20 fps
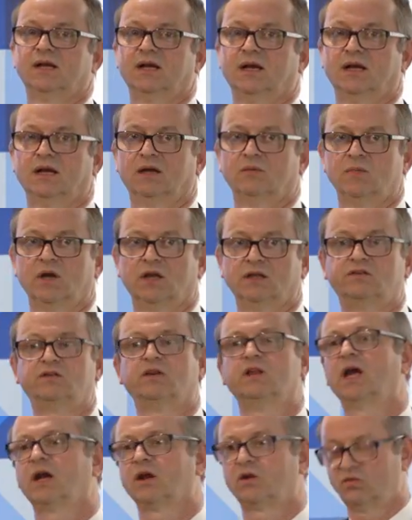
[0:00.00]
Um, and
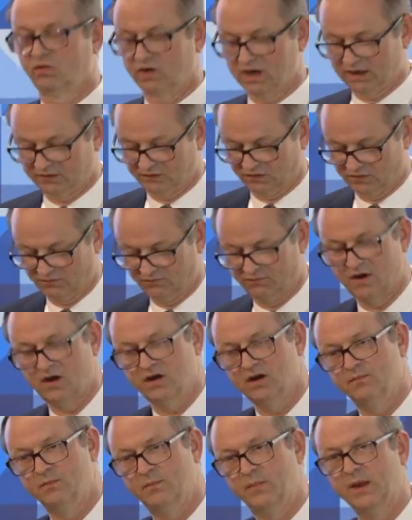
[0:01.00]
so that created a
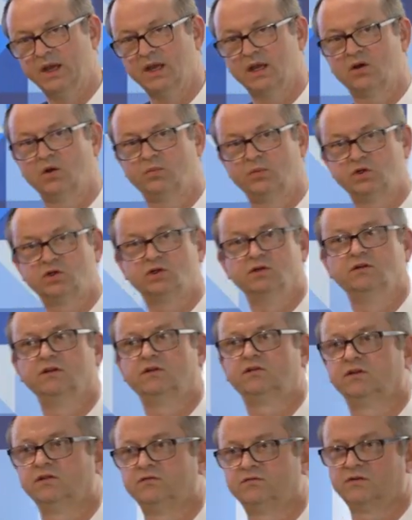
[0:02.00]
very big
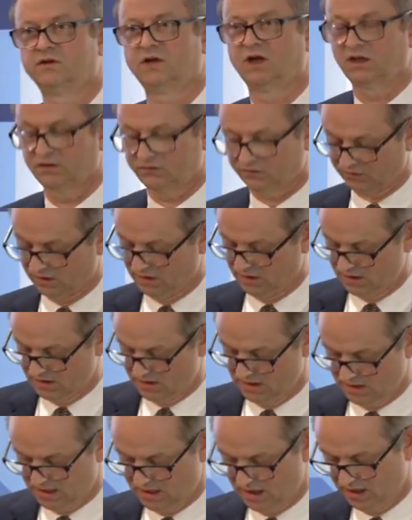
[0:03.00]
opportunity for us.
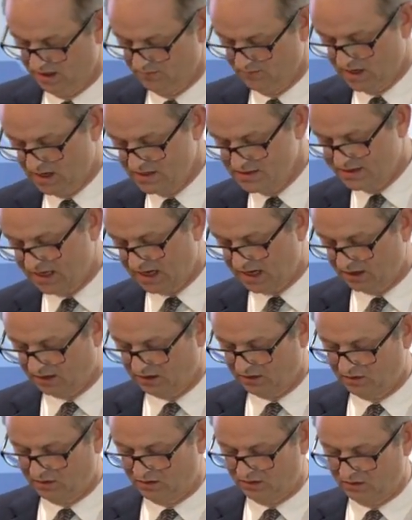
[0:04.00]
Um, and
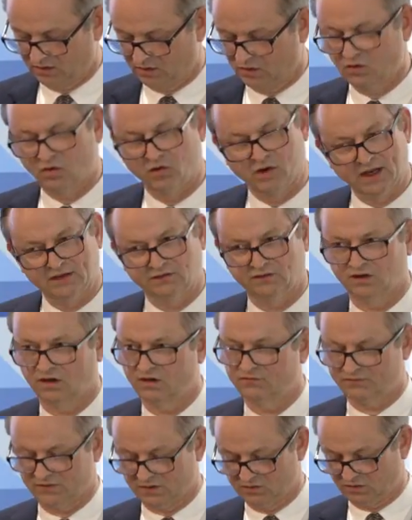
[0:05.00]
that created
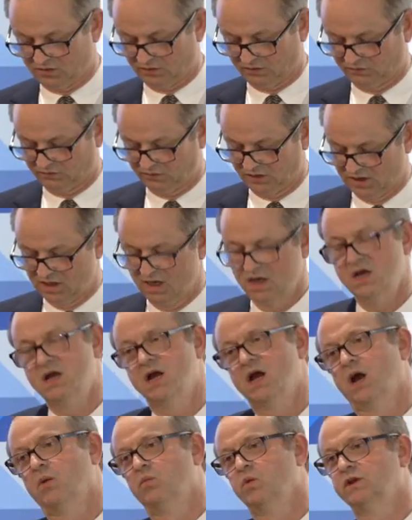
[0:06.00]
our focus.
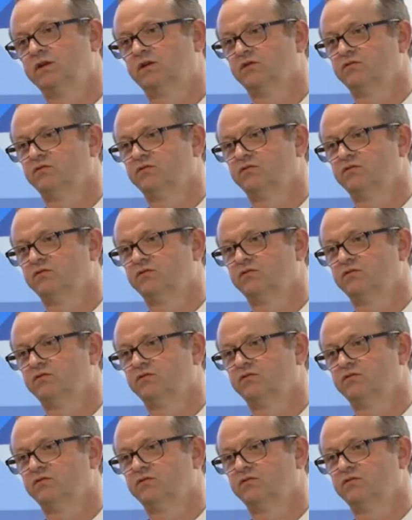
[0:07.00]
And we